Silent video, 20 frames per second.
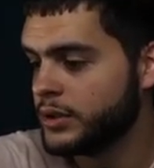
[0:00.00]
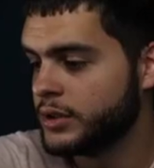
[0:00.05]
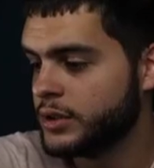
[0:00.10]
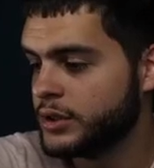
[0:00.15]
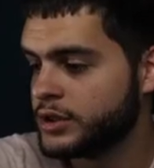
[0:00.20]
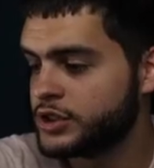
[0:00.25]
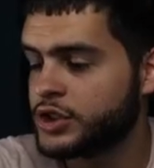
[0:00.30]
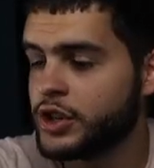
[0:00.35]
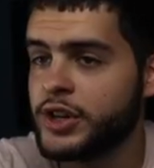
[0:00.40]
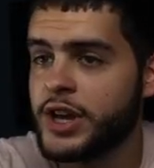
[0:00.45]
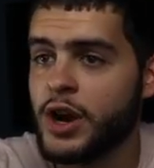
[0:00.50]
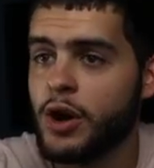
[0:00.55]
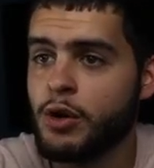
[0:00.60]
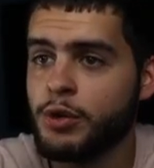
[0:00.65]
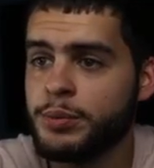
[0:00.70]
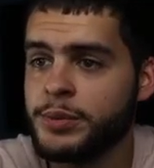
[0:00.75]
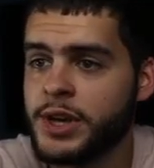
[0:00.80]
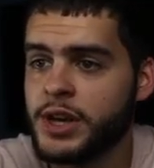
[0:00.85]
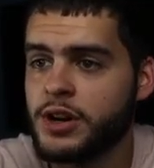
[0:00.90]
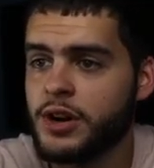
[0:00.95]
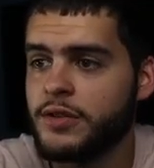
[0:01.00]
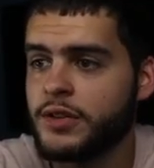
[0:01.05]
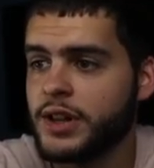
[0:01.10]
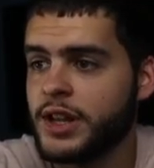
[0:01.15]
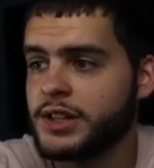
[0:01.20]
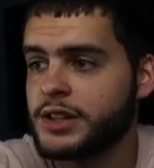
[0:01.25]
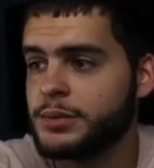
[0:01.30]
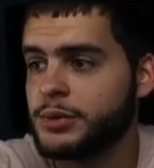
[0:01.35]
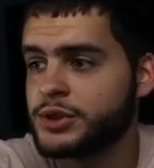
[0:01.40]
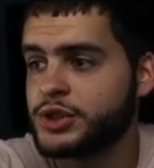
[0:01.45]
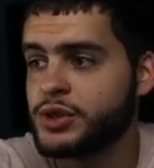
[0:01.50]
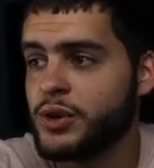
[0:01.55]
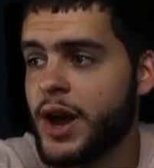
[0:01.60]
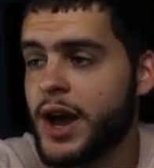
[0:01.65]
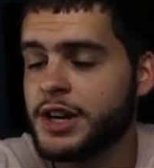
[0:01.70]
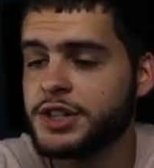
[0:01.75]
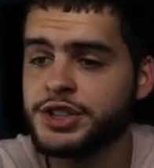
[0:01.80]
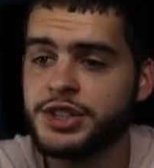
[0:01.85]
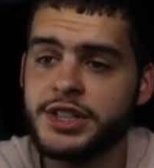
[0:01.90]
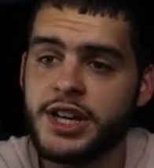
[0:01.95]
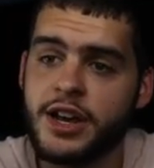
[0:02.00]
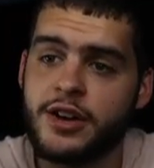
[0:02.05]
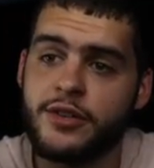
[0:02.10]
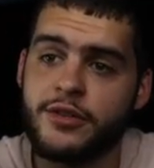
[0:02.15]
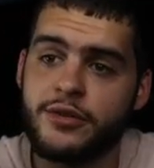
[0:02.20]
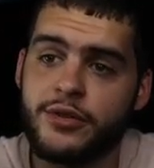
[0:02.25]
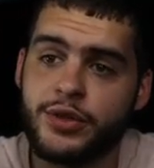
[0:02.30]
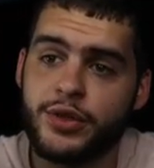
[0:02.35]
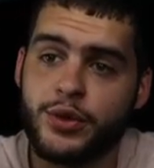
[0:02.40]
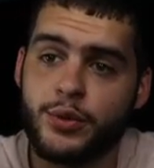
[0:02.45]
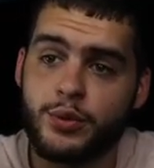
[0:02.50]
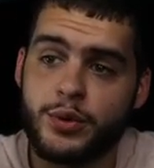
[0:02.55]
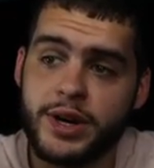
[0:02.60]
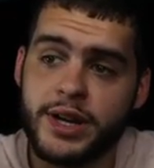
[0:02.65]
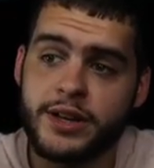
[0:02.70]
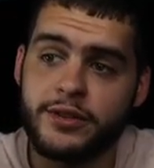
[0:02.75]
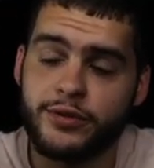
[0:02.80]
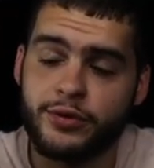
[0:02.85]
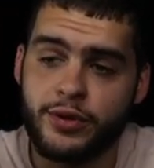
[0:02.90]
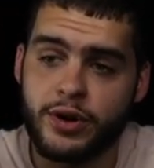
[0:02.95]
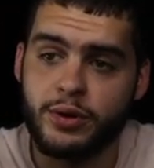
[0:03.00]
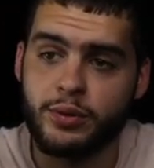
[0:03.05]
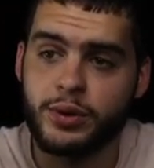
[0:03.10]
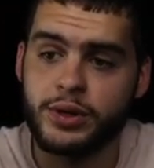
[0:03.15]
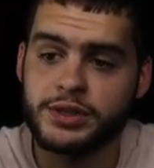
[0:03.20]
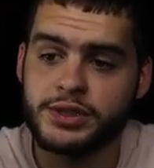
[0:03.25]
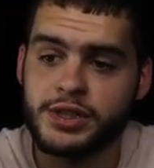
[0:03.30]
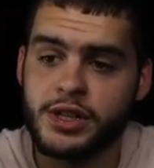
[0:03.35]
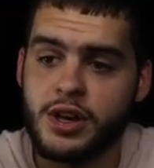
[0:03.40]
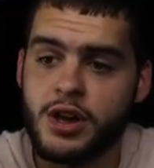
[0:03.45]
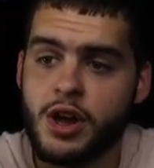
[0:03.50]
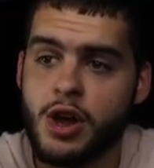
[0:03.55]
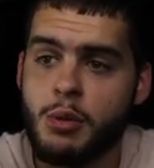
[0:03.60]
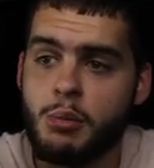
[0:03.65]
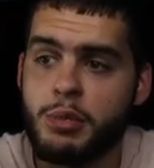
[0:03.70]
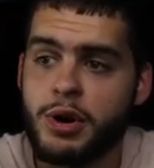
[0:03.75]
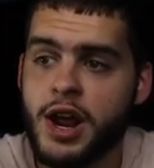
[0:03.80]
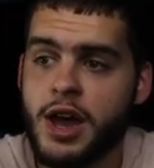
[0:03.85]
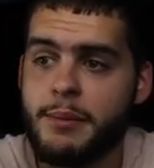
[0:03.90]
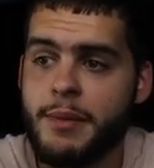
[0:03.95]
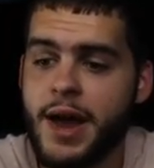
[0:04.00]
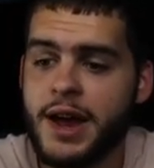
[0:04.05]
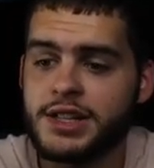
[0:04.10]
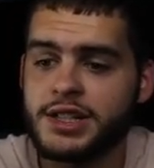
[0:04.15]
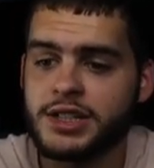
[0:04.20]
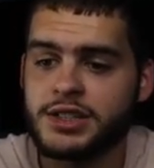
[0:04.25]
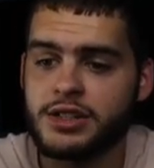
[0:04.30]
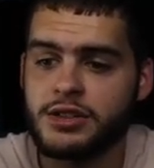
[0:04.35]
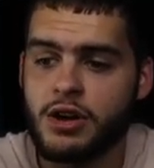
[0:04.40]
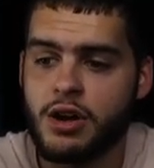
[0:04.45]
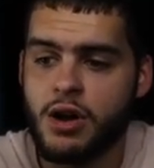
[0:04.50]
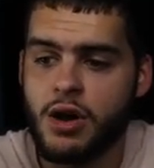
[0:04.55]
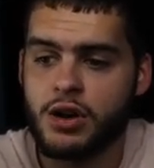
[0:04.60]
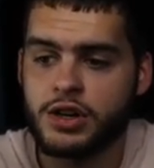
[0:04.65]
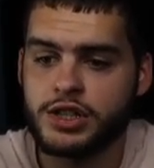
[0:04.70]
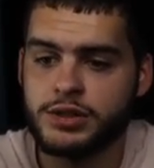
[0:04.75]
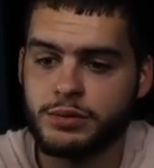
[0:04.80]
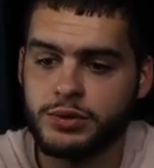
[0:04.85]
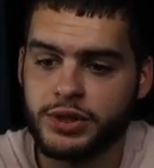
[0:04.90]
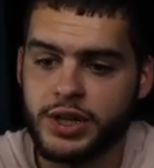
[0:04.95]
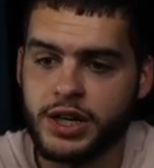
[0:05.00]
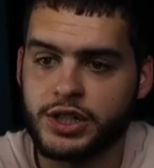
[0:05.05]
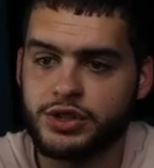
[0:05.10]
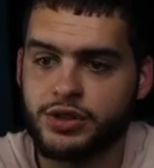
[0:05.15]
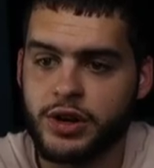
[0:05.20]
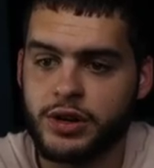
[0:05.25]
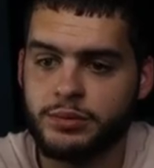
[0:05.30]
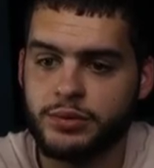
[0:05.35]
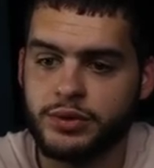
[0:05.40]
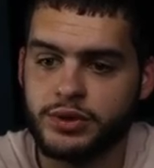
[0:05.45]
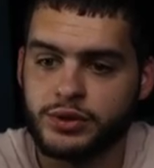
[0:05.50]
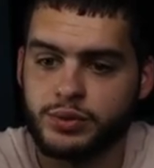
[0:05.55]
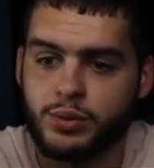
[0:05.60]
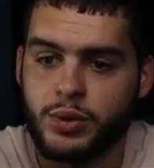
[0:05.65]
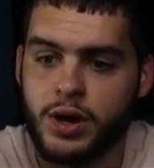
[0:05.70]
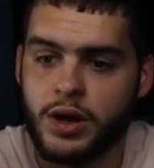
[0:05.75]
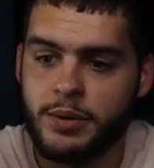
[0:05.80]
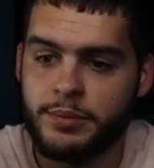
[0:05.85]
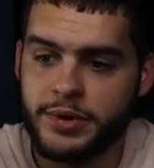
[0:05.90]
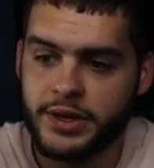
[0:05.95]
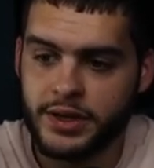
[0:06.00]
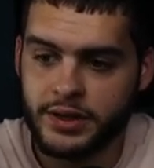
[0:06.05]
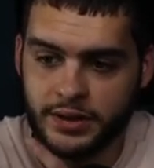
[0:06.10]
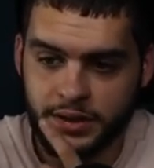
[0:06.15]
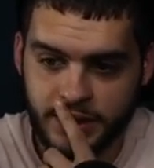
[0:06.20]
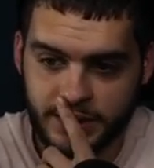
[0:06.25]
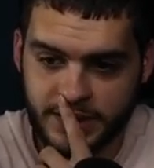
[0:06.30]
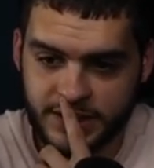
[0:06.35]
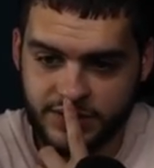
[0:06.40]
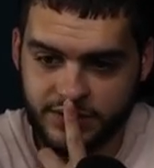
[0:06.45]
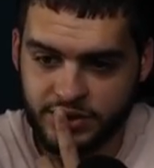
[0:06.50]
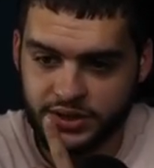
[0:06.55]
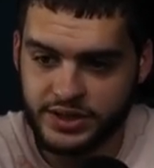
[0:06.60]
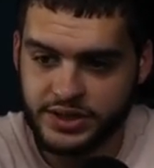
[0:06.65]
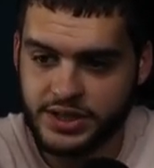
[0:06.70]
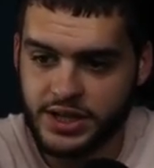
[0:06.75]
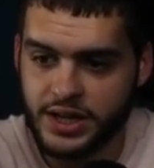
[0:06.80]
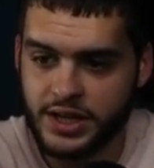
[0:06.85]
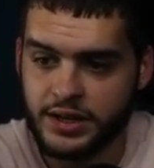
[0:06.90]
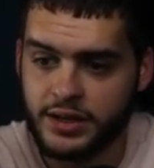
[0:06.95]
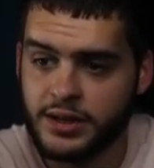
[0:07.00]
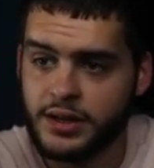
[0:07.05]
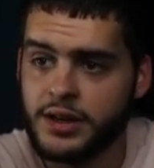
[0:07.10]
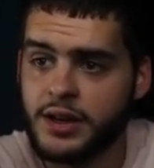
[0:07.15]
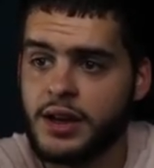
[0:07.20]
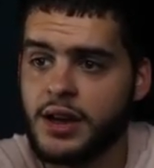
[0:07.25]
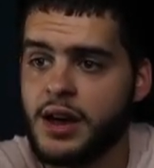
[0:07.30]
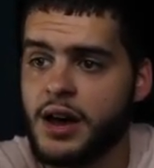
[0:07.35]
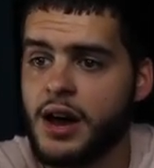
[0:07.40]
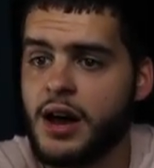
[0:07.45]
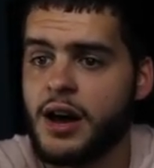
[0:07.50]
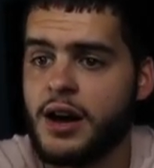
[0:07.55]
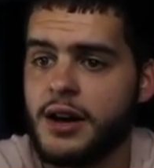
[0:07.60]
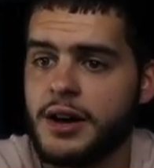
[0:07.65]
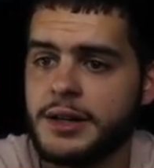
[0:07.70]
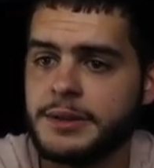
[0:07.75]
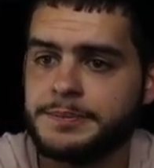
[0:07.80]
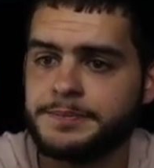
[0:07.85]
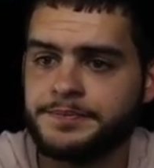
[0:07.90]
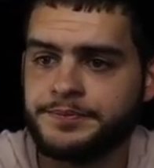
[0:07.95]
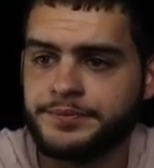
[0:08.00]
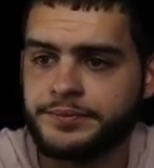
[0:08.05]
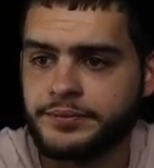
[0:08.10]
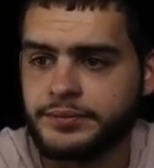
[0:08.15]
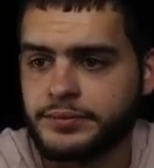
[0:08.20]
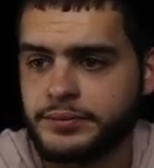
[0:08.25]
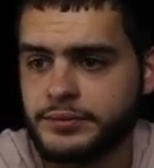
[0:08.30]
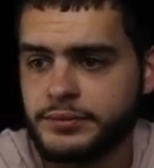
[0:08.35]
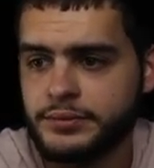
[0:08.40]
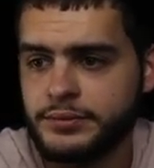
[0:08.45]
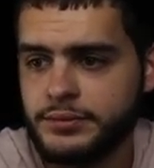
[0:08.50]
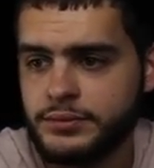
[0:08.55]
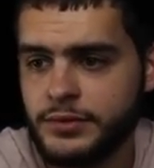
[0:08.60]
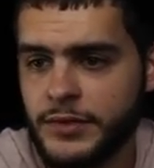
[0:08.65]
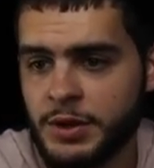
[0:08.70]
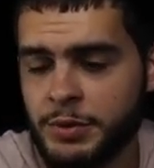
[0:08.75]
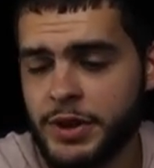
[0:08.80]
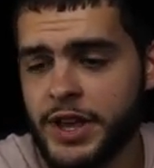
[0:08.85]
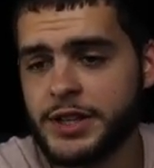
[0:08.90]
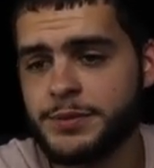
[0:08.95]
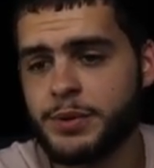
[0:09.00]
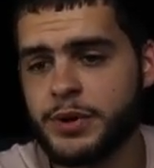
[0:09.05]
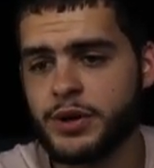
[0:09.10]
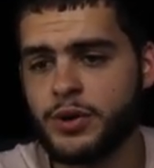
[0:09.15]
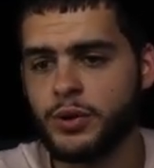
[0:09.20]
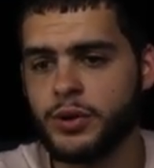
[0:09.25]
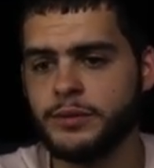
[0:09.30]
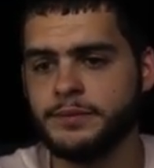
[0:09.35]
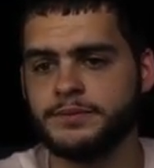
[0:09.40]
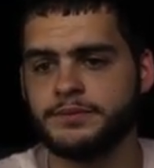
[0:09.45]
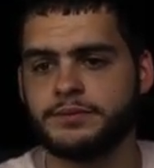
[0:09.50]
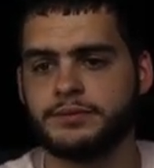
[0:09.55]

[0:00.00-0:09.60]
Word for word: So you get Ultimate Kickoff Collectibles. So you actually get 3 free ones, but I imagine it's a non-auctionable, non-tradable as well. I mean, it doesn't really say. But yeah, it's pretty cool.